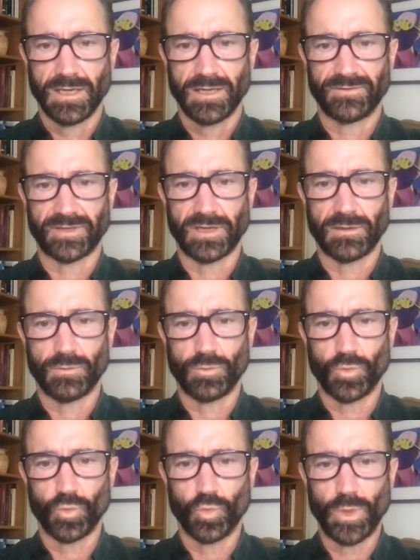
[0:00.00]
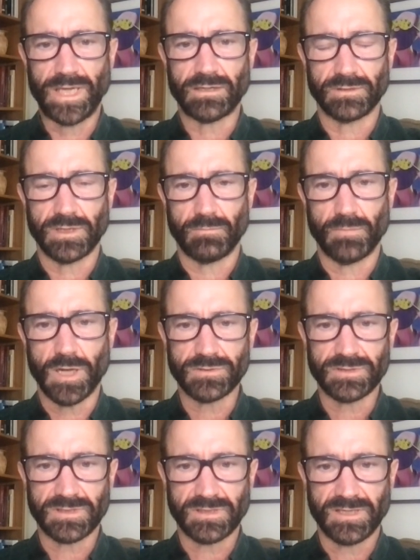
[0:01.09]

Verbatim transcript: And so we don't know, most